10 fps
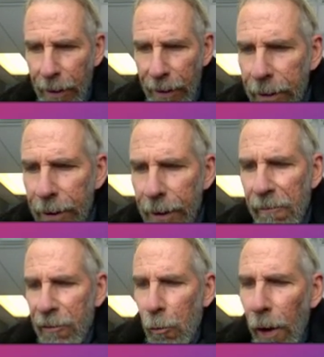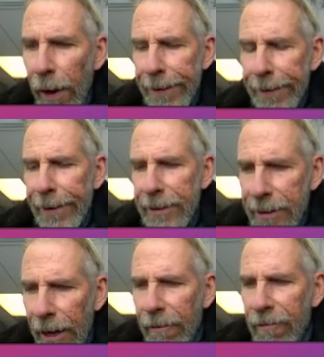They're going to have to wait and
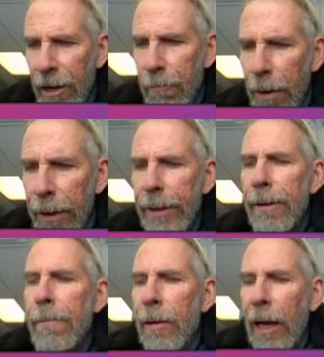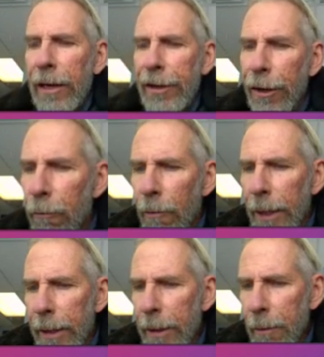save their money, and you're
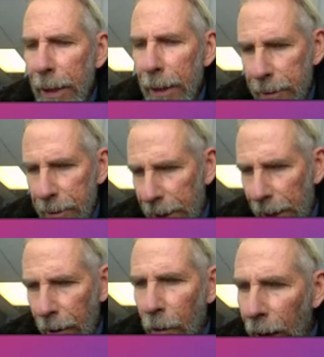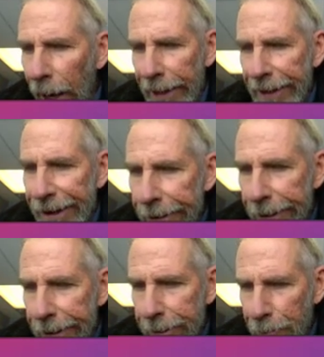waiting to make a sale, and you
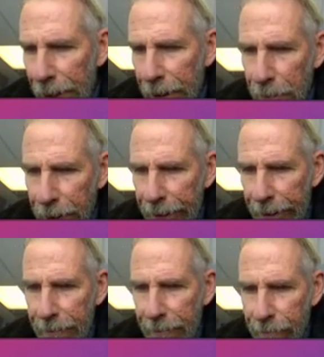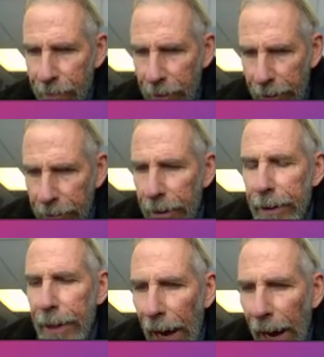need to make money. You
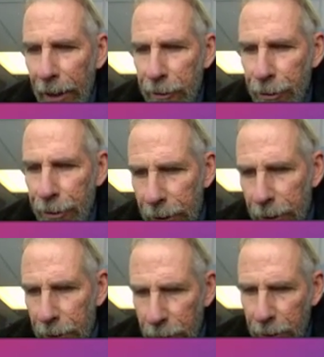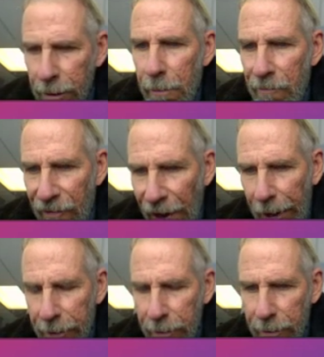need cash. You need to do something
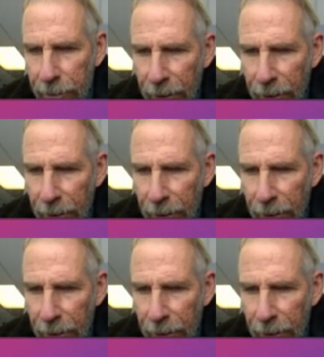fast.